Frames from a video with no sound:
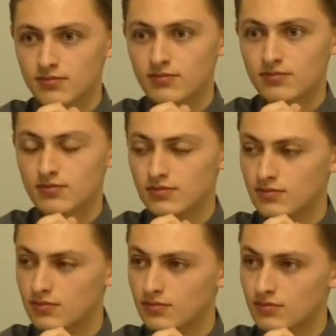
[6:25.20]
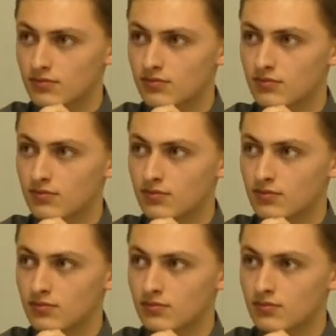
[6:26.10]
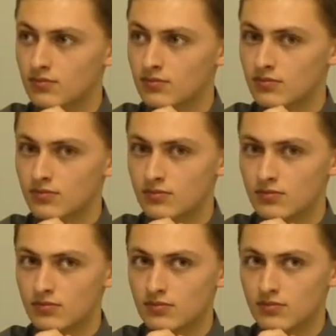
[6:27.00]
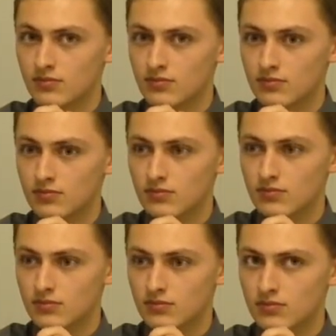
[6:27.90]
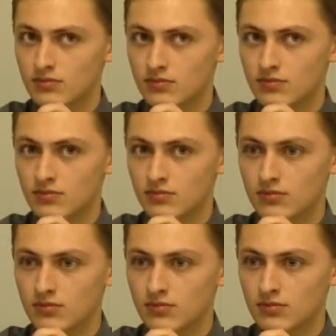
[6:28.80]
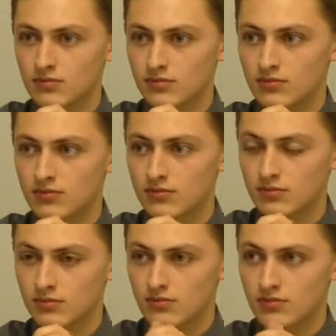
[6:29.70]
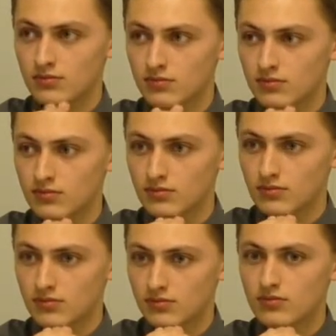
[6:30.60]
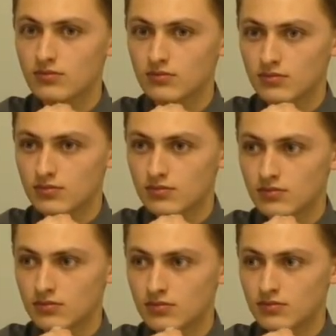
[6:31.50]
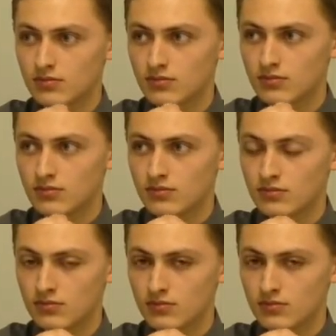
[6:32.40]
The person shown says nothing.